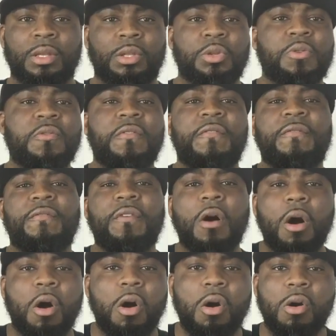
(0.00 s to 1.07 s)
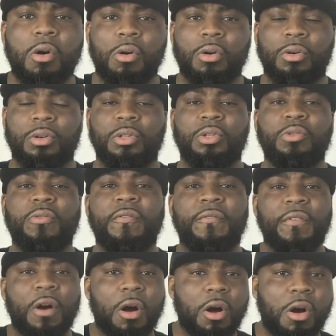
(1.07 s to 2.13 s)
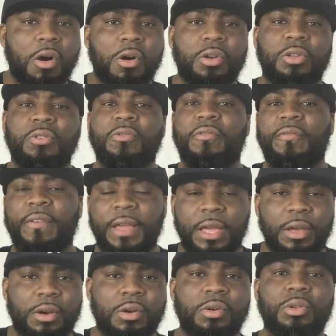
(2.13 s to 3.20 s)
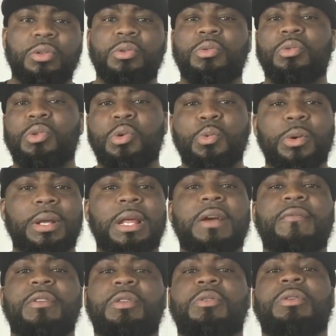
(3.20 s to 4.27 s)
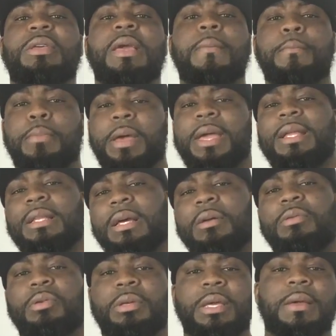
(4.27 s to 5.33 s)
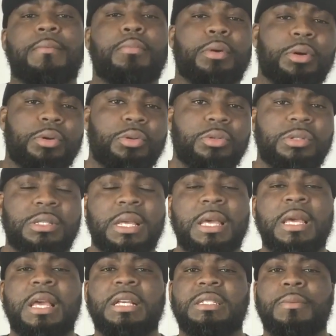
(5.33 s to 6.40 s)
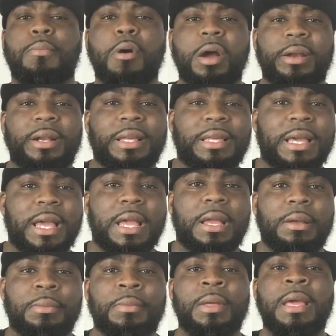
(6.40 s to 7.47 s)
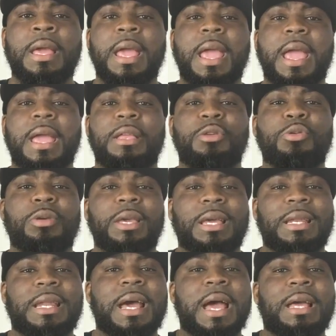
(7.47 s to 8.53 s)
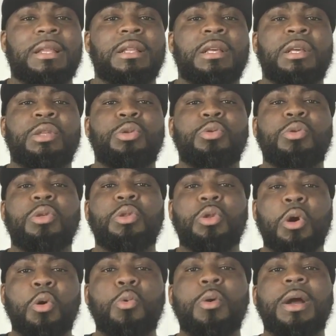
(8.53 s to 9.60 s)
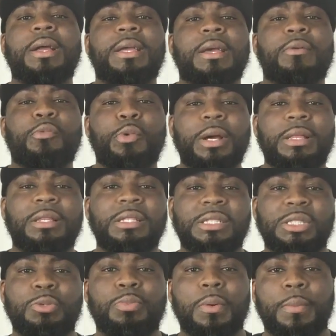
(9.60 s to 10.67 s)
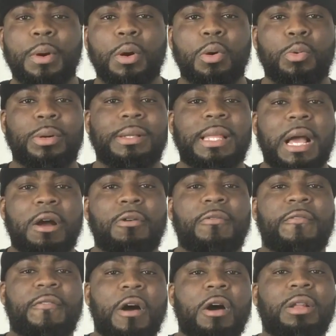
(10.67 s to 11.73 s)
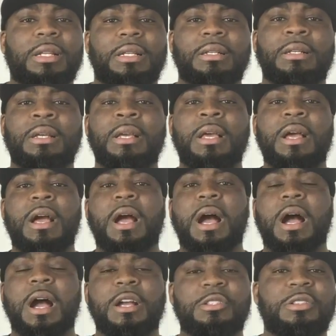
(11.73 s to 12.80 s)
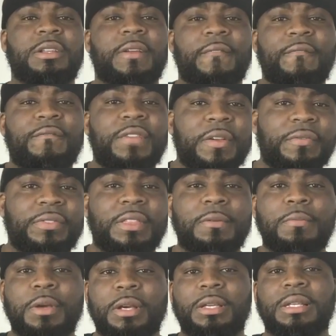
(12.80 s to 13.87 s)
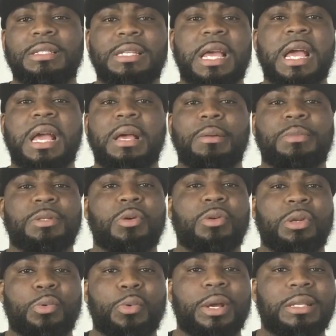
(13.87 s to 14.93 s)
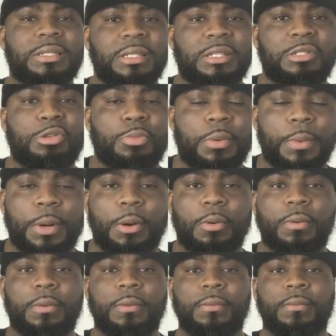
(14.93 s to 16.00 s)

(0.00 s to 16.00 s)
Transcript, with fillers: You fall, you fall, you fail, you do whatever, you get banged up, you get bruised. It's a part of the game and you cannot you, no one can win the Super Bowl without falling 150 million times on the way to the Super Bowl.